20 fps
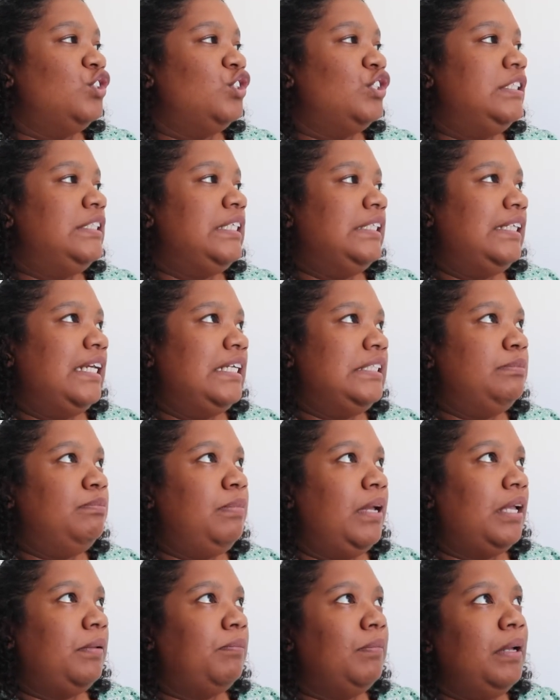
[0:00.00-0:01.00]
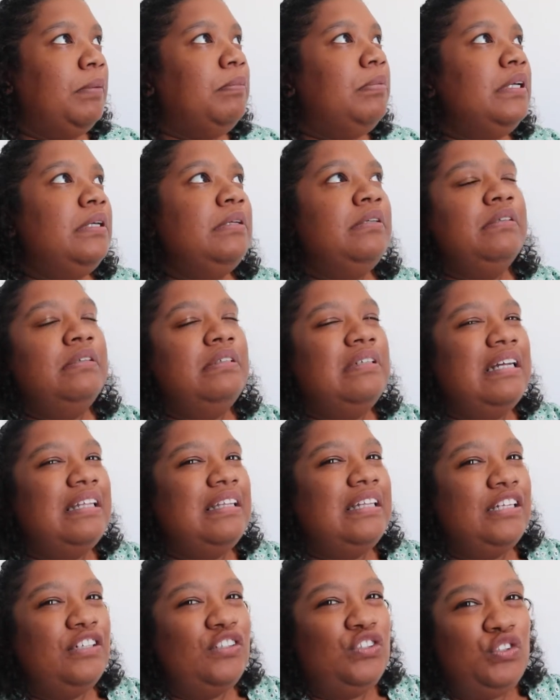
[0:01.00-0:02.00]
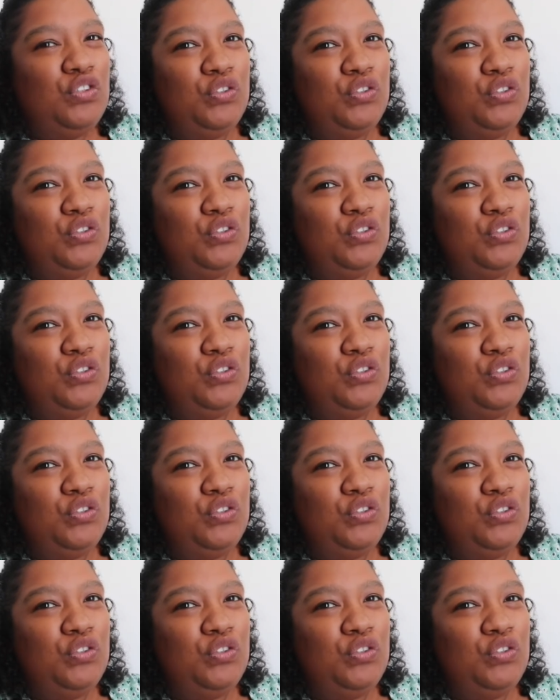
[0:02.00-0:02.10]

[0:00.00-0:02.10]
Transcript: set us back maybe, I think,